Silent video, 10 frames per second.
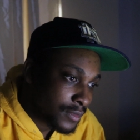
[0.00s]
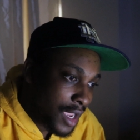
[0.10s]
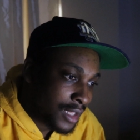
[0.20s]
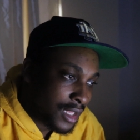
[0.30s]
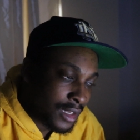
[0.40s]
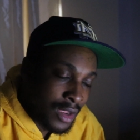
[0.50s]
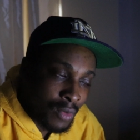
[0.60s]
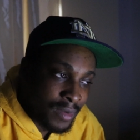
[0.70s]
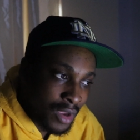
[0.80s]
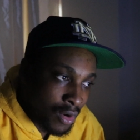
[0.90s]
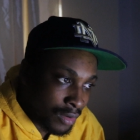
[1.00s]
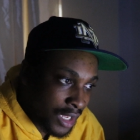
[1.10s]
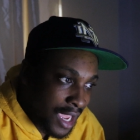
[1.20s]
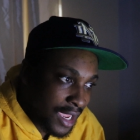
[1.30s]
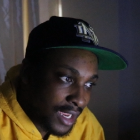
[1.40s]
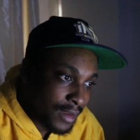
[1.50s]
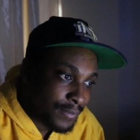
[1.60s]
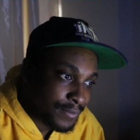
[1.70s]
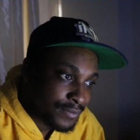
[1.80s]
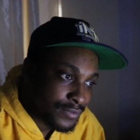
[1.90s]
I think they'll be okay
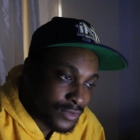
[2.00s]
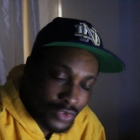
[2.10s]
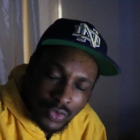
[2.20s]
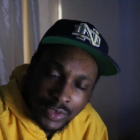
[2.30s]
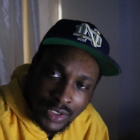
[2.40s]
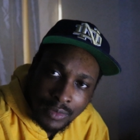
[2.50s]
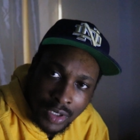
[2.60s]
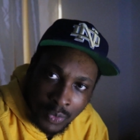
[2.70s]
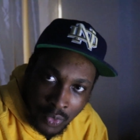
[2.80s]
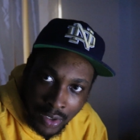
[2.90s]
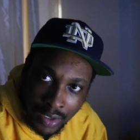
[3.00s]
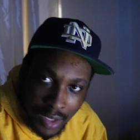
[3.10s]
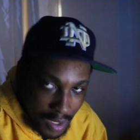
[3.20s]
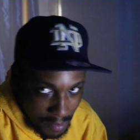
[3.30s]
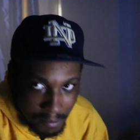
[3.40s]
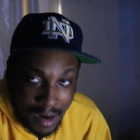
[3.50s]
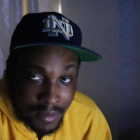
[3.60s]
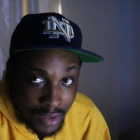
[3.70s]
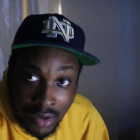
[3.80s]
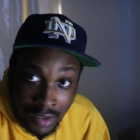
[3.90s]
doing some good work.
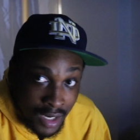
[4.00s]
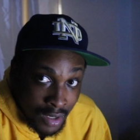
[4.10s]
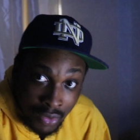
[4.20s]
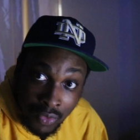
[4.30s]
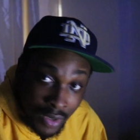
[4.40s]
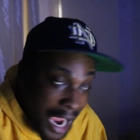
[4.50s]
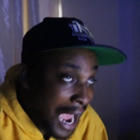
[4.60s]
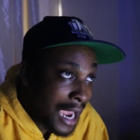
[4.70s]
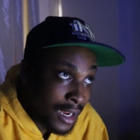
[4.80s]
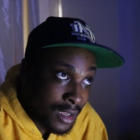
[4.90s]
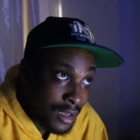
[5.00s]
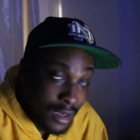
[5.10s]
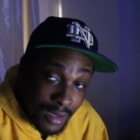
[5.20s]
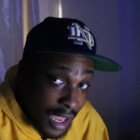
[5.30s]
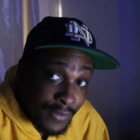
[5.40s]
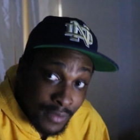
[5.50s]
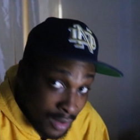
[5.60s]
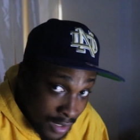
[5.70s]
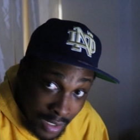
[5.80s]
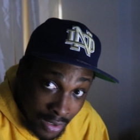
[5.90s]
Maybe they're going to need a new guy.
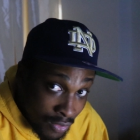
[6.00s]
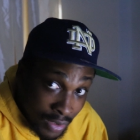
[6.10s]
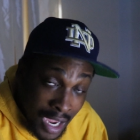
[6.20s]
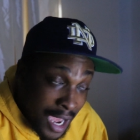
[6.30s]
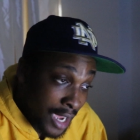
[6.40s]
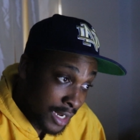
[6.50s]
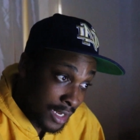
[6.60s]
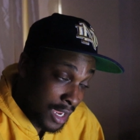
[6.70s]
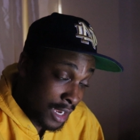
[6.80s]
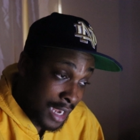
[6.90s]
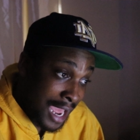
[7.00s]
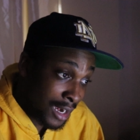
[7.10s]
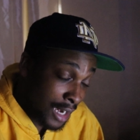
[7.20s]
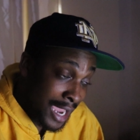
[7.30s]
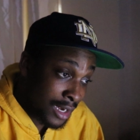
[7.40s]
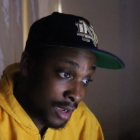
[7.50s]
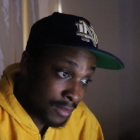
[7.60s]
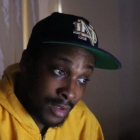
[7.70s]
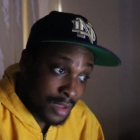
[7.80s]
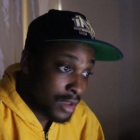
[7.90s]
Definitely a new guy in that
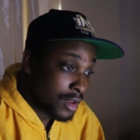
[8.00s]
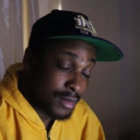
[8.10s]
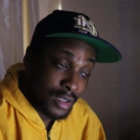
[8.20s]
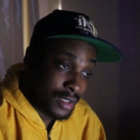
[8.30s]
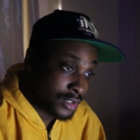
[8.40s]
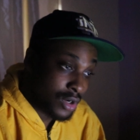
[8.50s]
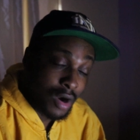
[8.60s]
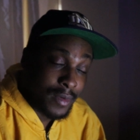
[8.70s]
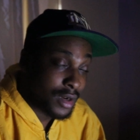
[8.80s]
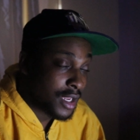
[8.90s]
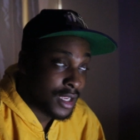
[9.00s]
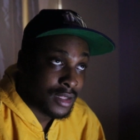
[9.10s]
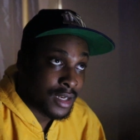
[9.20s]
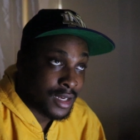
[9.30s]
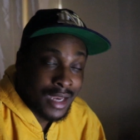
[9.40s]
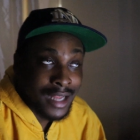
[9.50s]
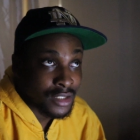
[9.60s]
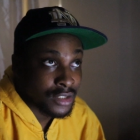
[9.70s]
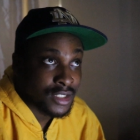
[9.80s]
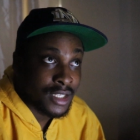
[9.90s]
lineup. Because Carmelo Anthony, not
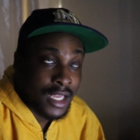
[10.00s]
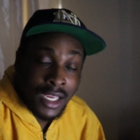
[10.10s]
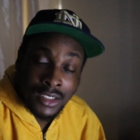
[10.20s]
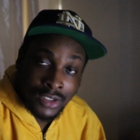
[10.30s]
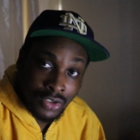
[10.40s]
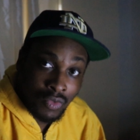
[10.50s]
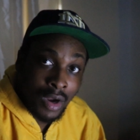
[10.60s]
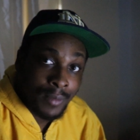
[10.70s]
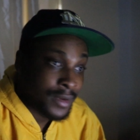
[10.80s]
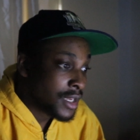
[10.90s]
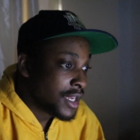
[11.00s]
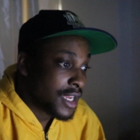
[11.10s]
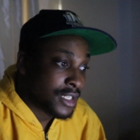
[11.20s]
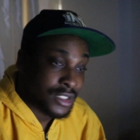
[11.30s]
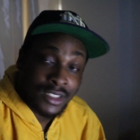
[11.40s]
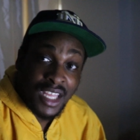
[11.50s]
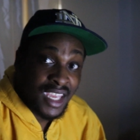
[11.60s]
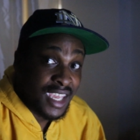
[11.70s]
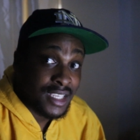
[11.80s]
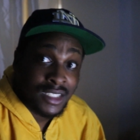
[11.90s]
to say that he's a scrub, it's just that
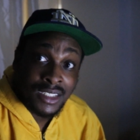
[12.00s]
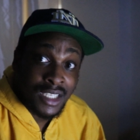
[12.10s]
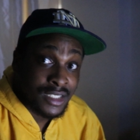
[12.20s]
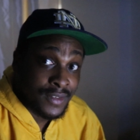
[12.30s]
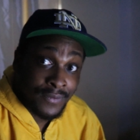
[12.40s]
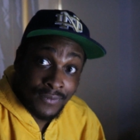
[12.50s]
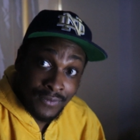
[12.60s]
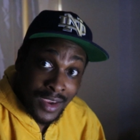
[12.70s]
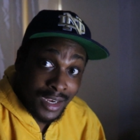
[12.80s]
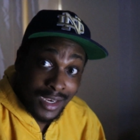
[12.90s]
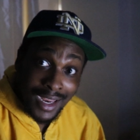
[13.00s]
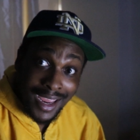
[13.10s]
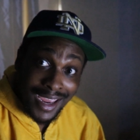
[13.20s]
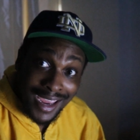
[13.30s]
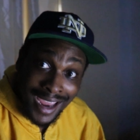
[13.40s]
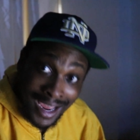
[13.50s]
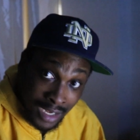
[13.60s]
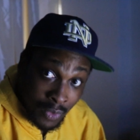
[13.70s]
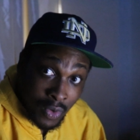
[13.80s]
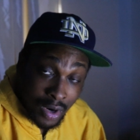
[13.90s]
he just doesn't fit
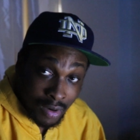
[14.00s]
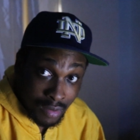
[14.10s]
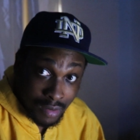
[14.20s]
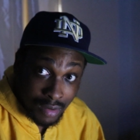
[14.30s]
anywhere